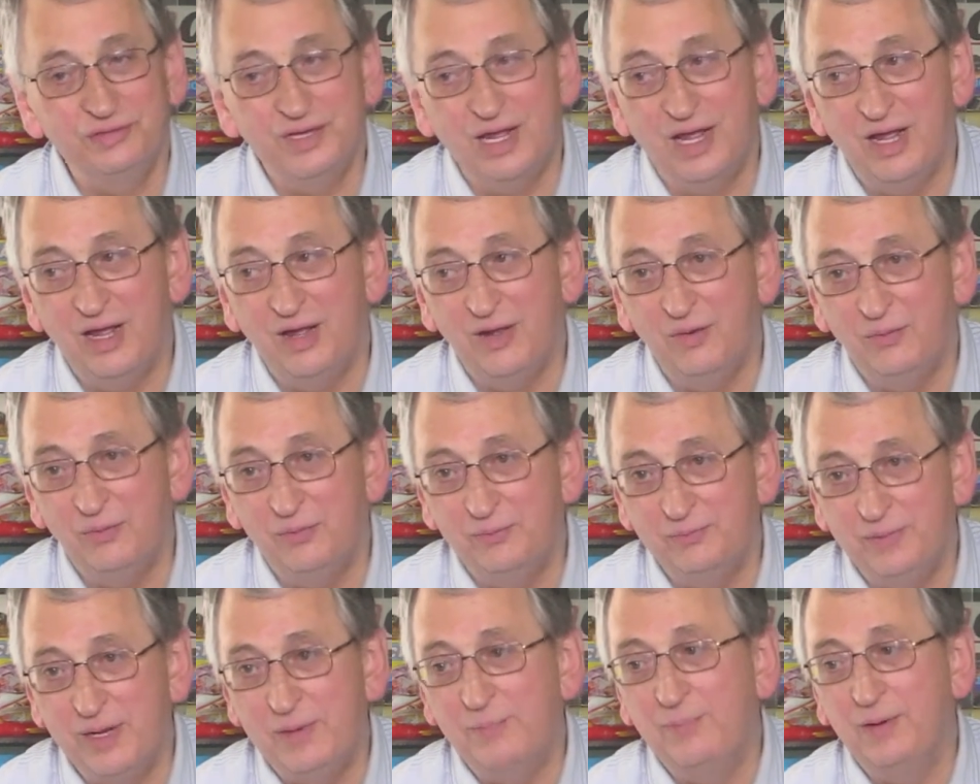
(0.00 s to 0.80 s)
Now
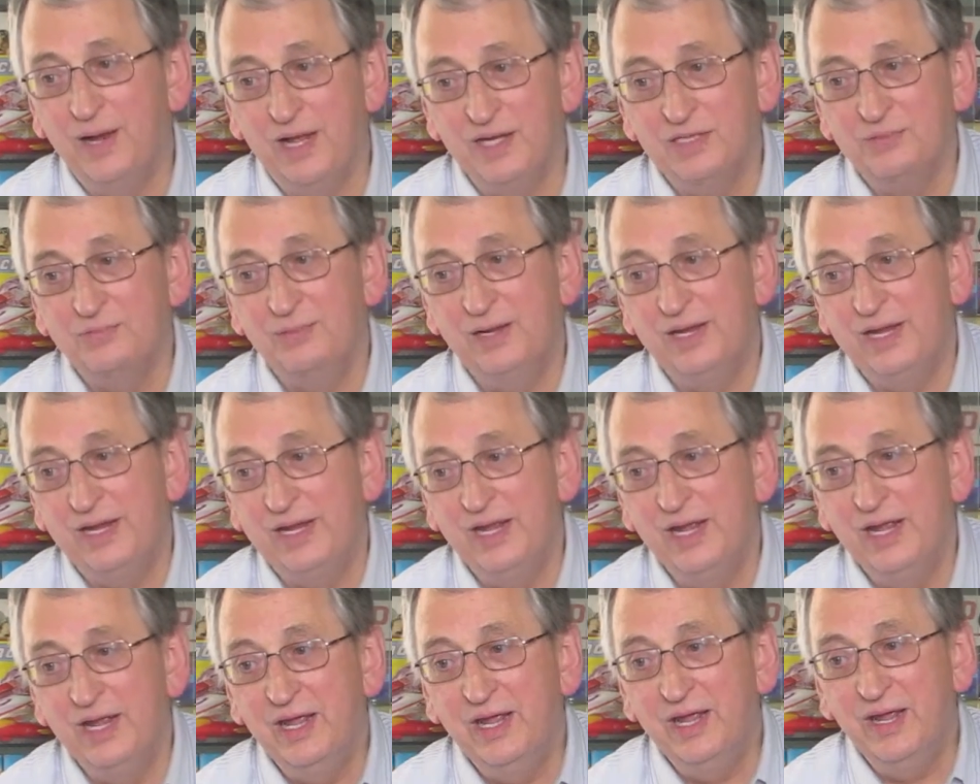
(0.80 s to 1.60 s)
people ask
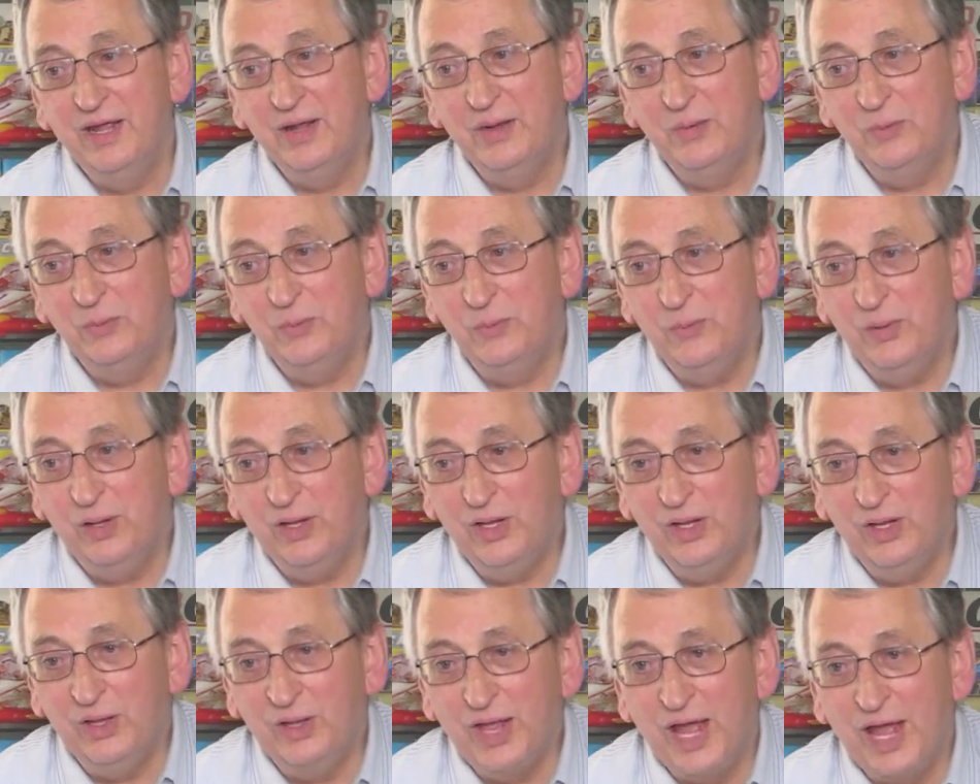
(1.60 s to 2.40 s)
me,
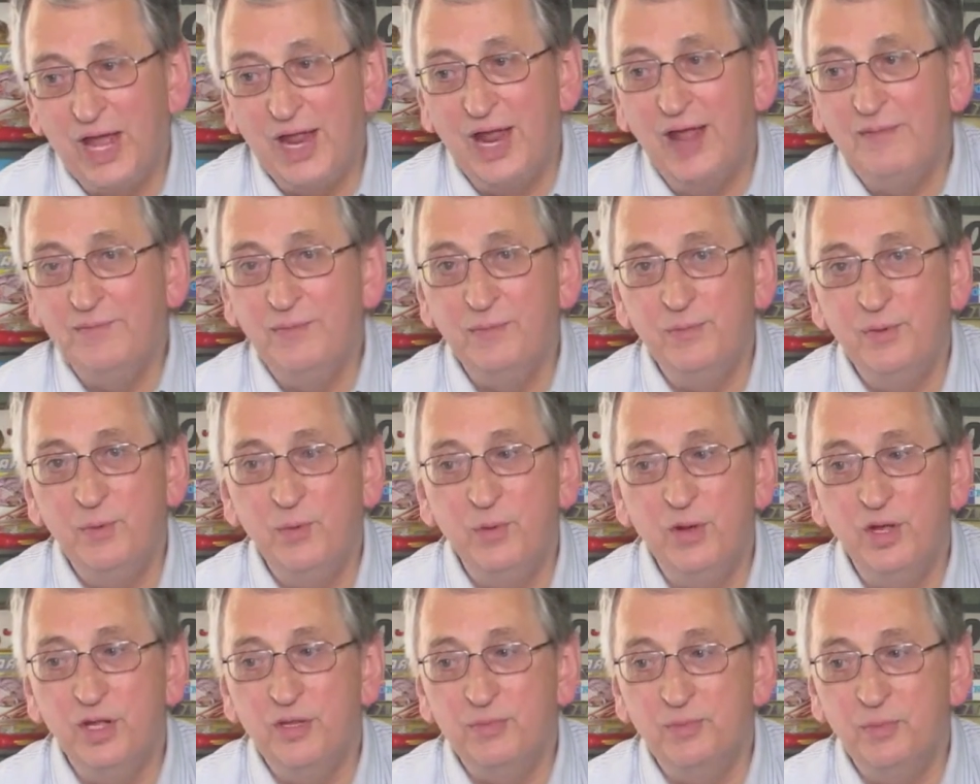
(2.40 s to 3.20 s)
will that ever be
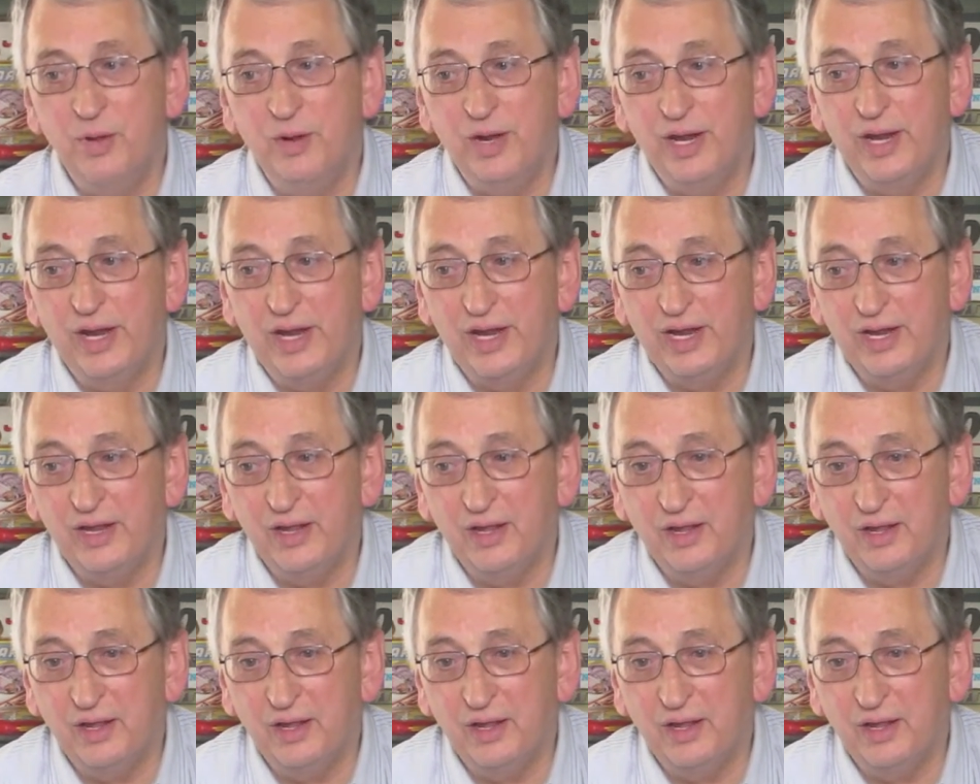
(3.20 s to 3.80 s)
worth money?